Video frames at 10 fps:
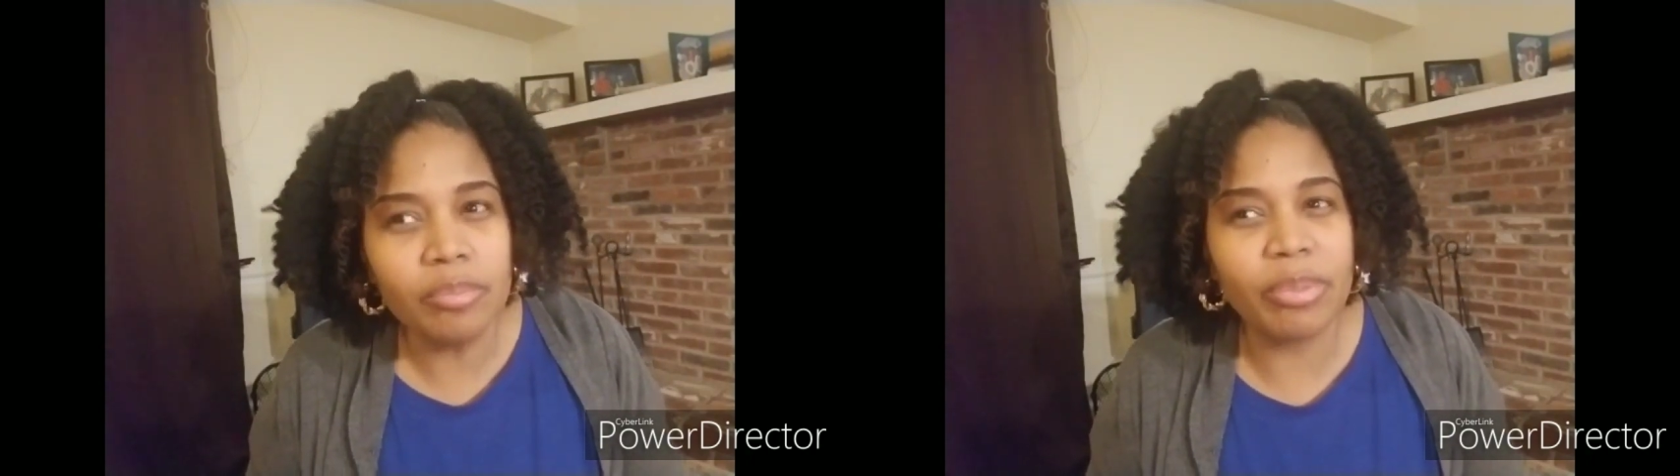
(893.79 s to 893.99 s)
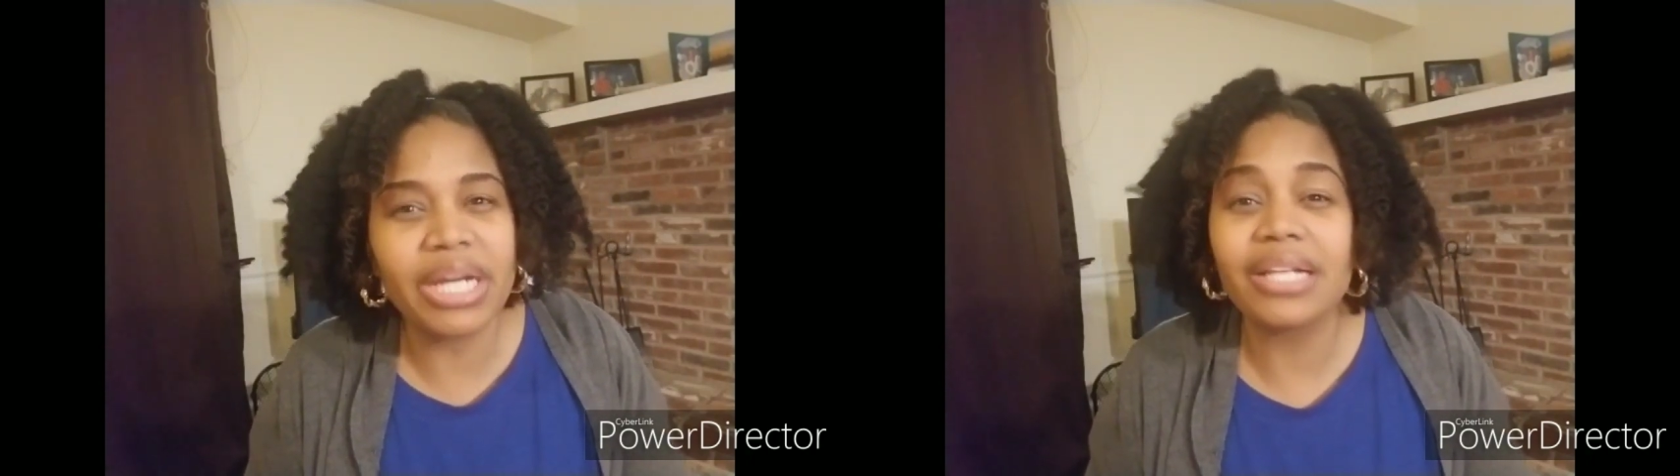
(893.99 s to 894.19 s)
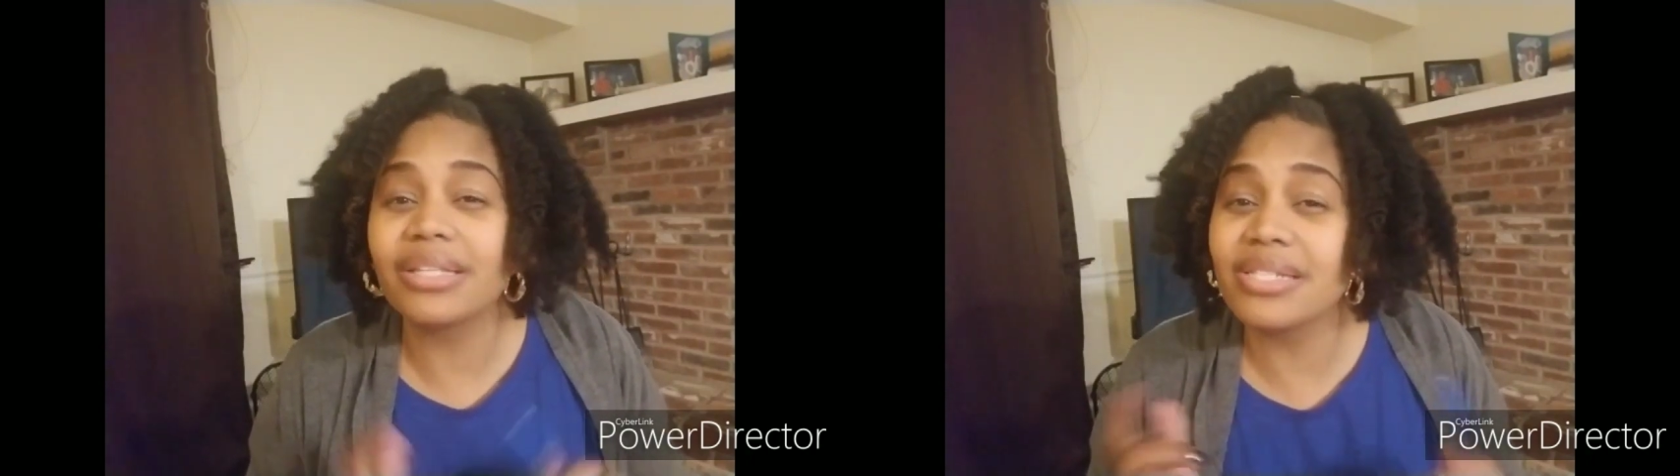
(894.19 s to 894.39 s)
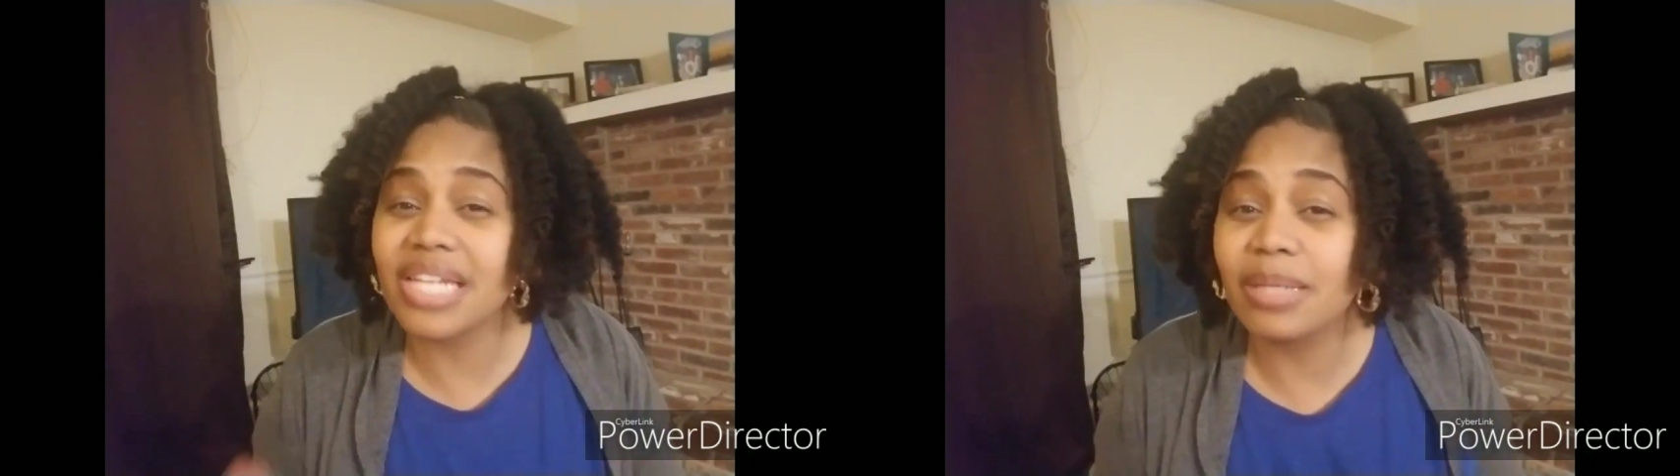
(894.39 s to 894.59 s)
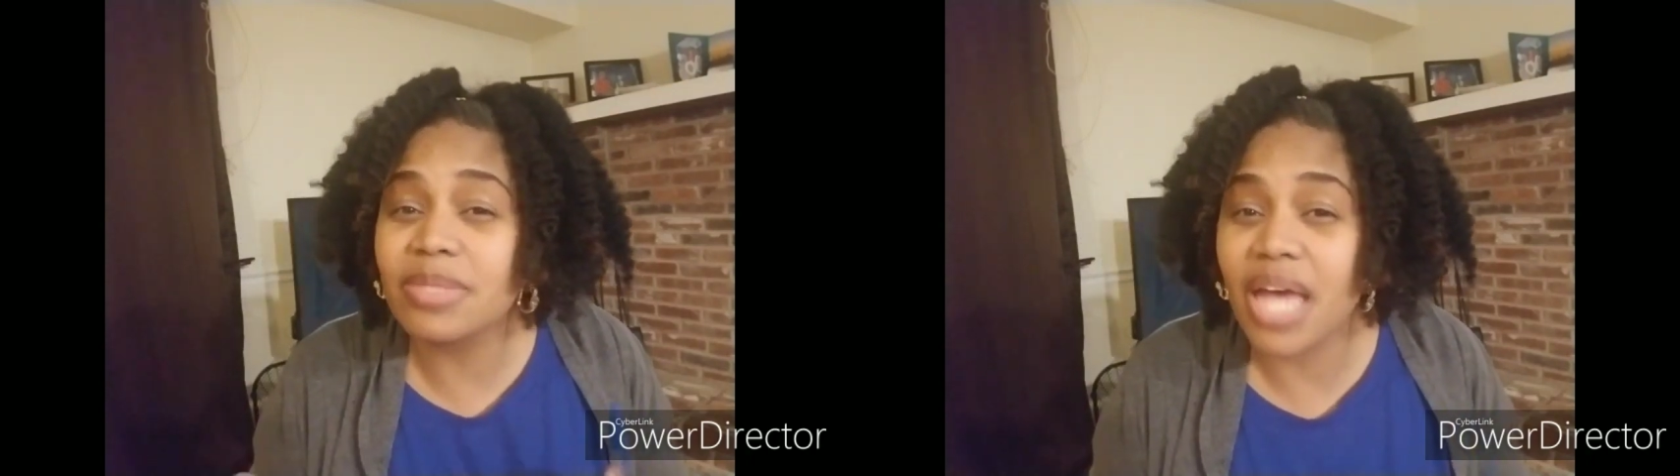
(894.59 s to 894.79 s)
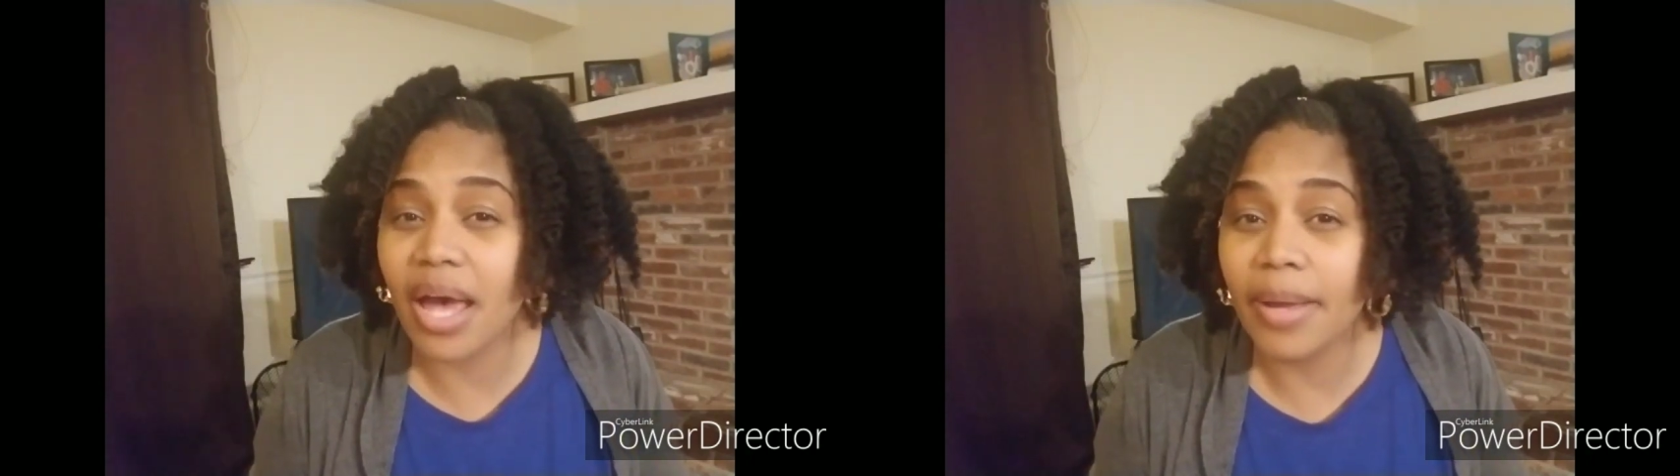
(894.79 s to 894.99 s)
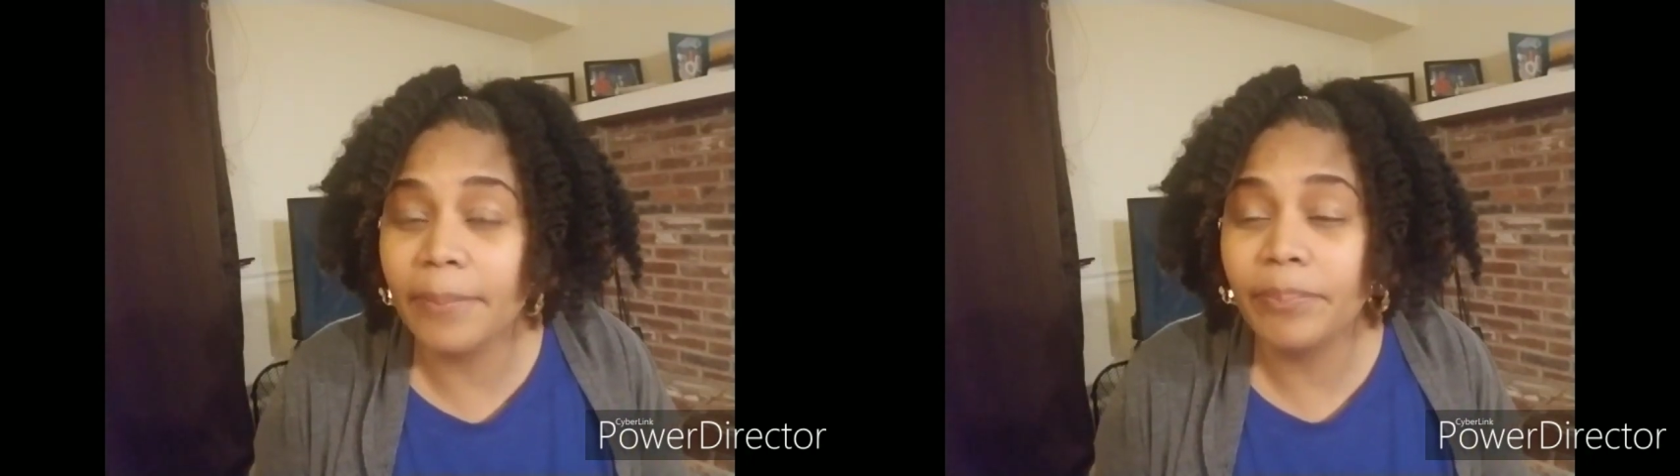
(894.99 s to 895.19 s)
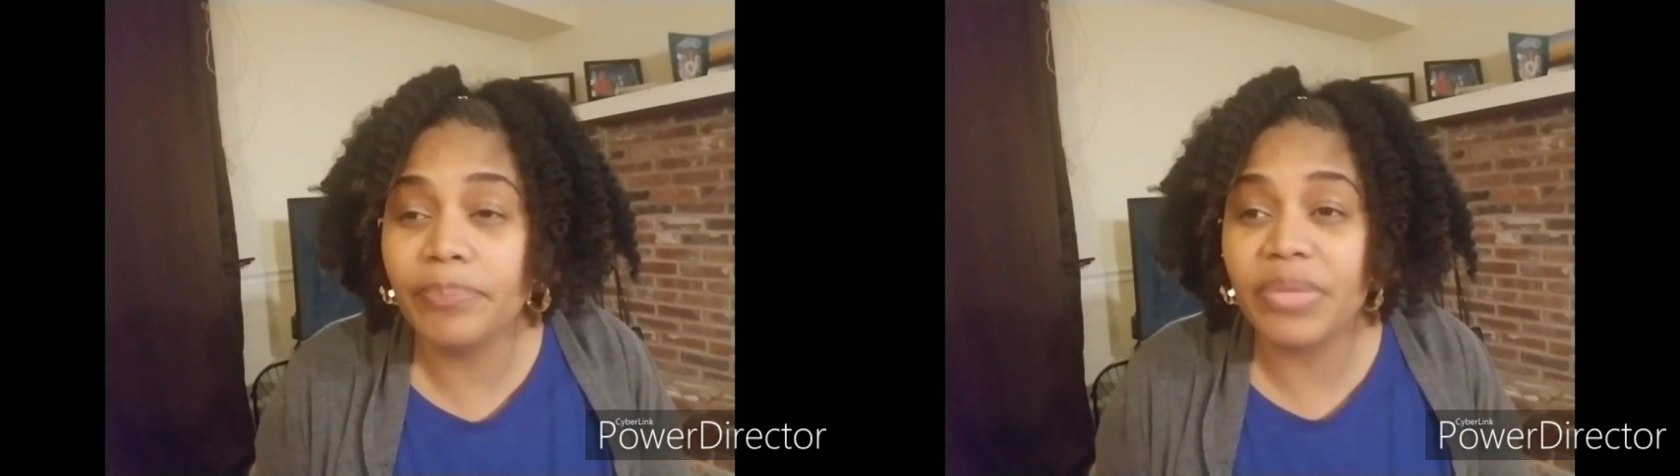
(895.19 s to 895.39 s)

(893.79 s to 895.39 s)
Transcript: But at the same time,